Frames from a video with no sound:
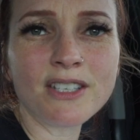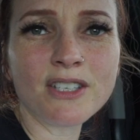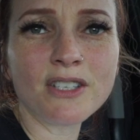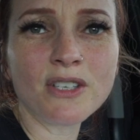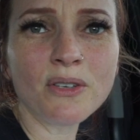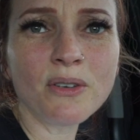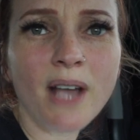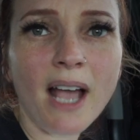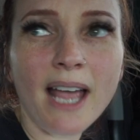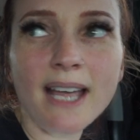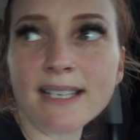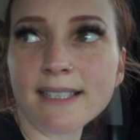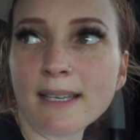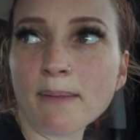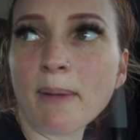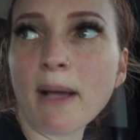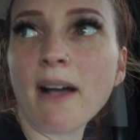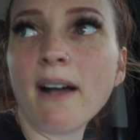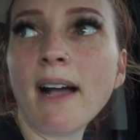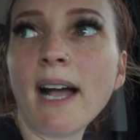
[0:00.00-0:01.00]
you guys
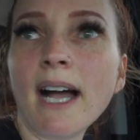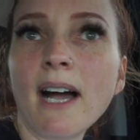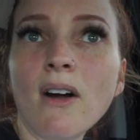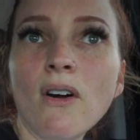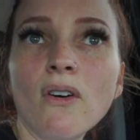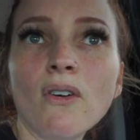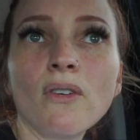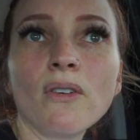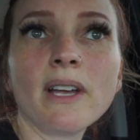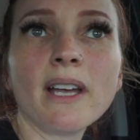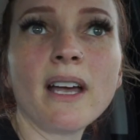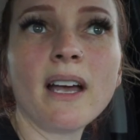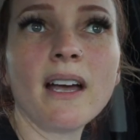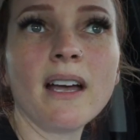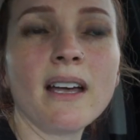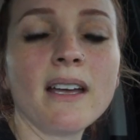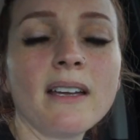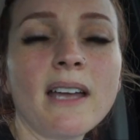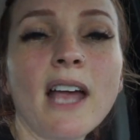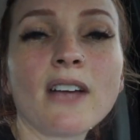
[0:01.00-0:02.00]
about how
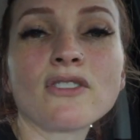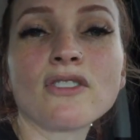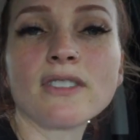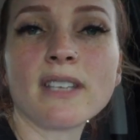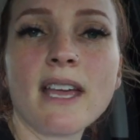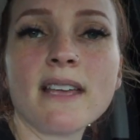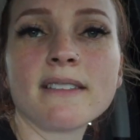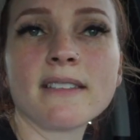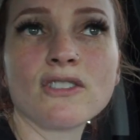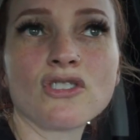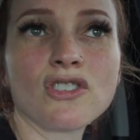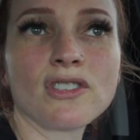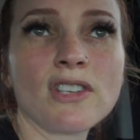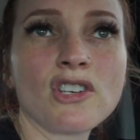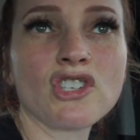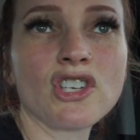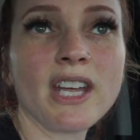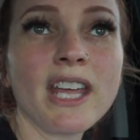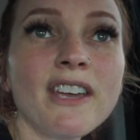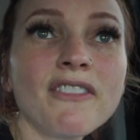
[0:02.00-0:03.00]
exercise is just
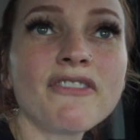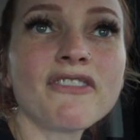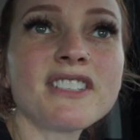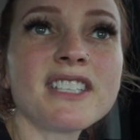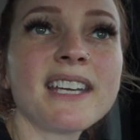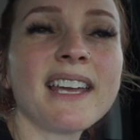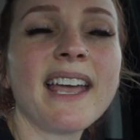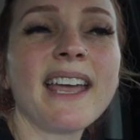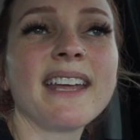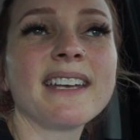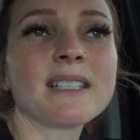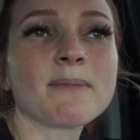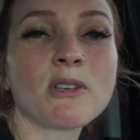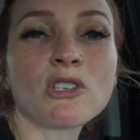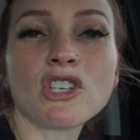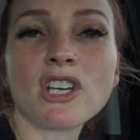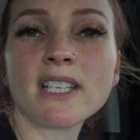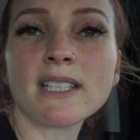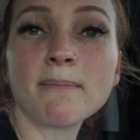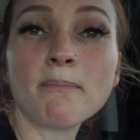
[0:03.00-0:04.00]
such a gift. And
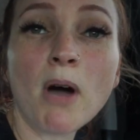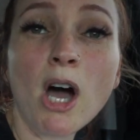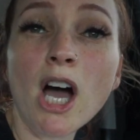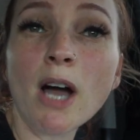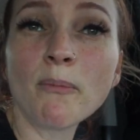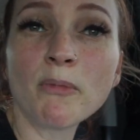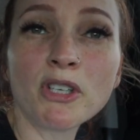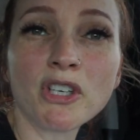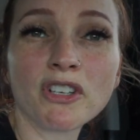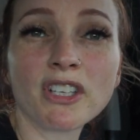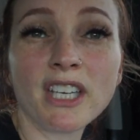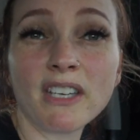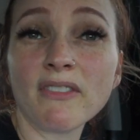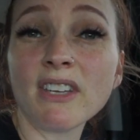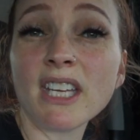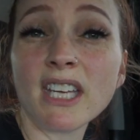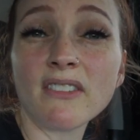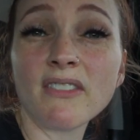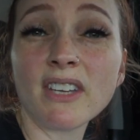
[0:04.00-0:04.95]
especially as a mom, when you're giving.